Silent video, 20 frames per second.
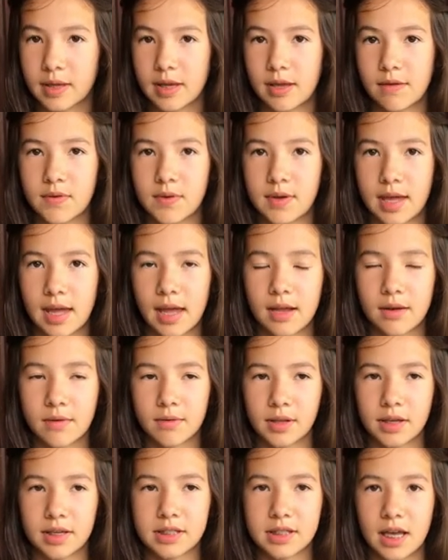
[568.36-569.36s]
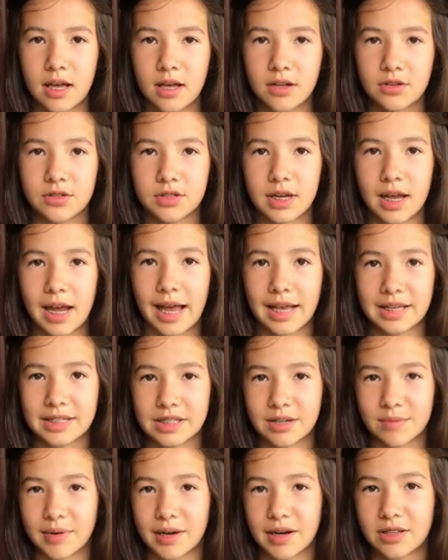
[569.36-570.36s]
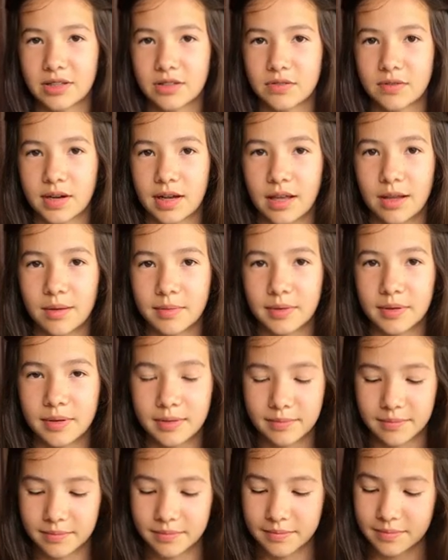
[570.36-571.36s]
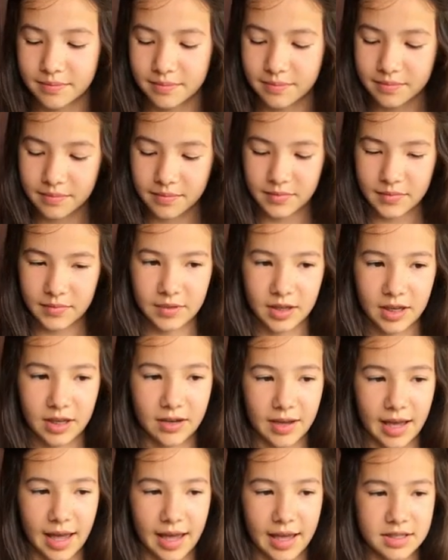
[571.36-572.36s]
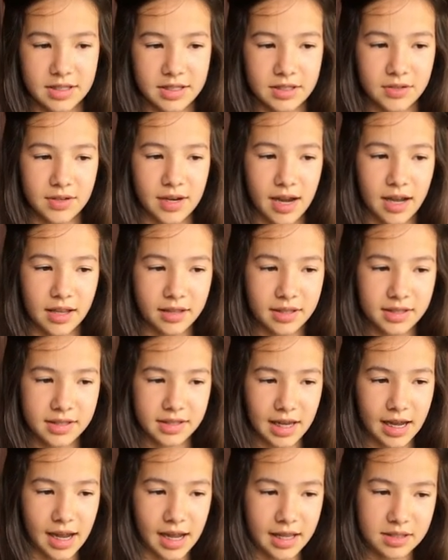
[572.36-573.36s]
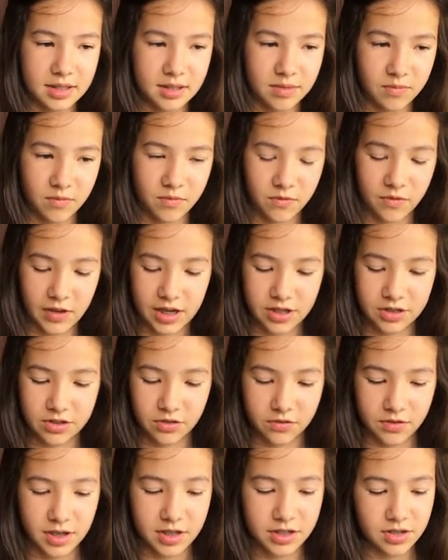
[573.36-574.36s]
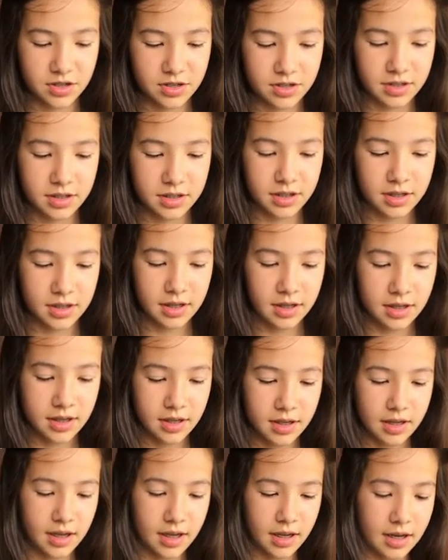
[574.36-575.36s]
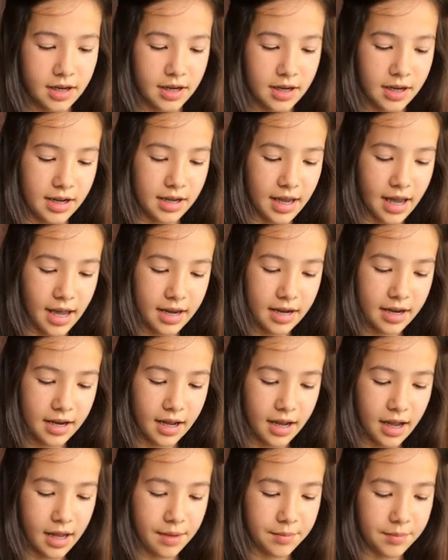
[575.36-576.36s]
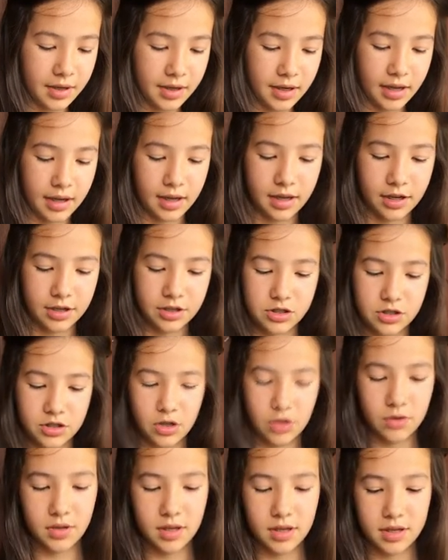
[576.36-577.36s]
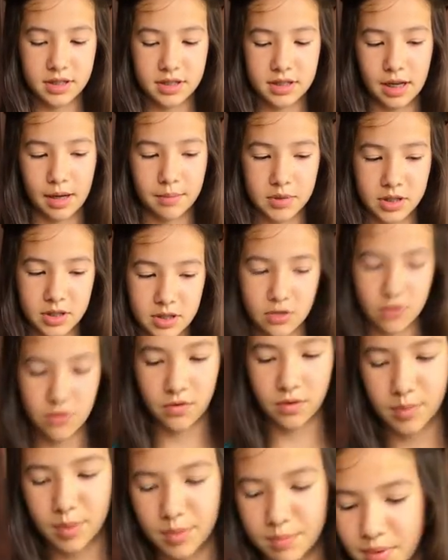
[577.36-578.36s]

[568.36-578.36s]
If you can't really tell, just ask your parents for help. Okay, so now let's add some facial features. And again, I'm gonna show this step to you from